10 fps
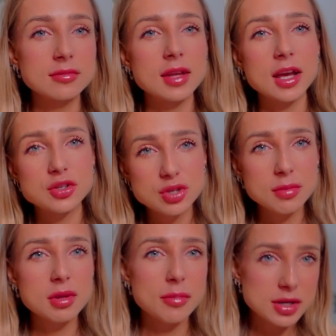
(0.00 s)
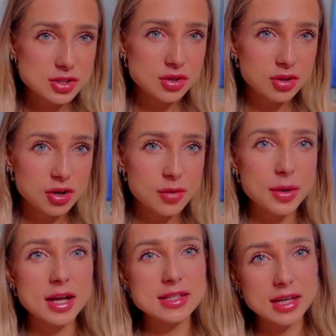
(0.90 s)
extremely muscular,
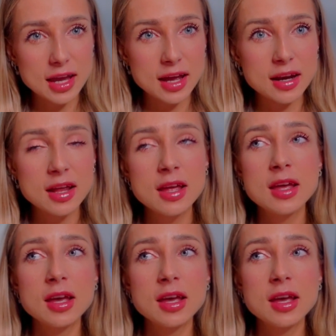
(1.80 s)
because again,